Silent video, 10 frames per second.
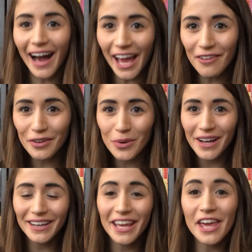Hi
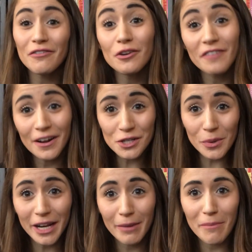everyone! If you found your
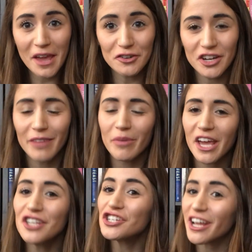way to my Patreon
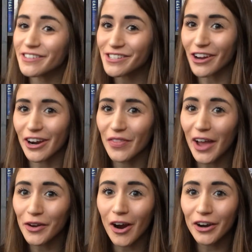page, chances are that
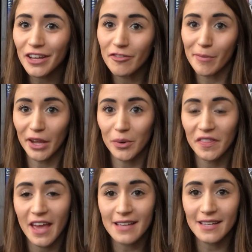you're already familiar with
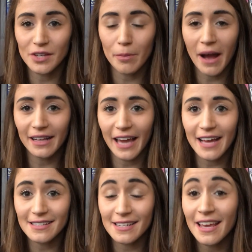the SSR
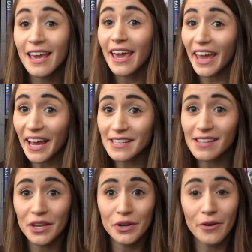podcast, and
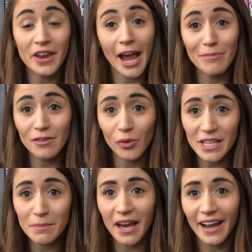that you know that I'm the
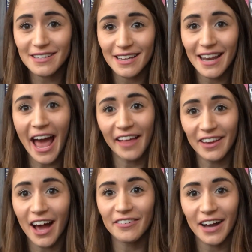voice behind it, Ali
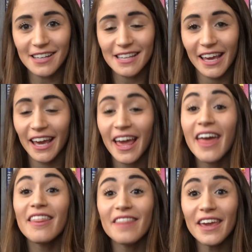Hafkasik.
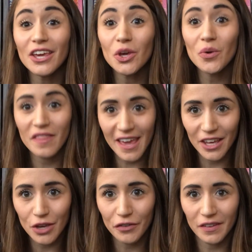Thank
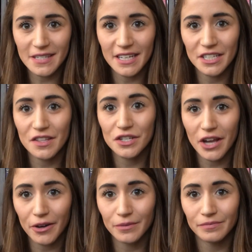you for listening to the
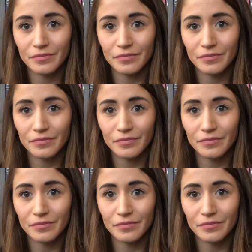show.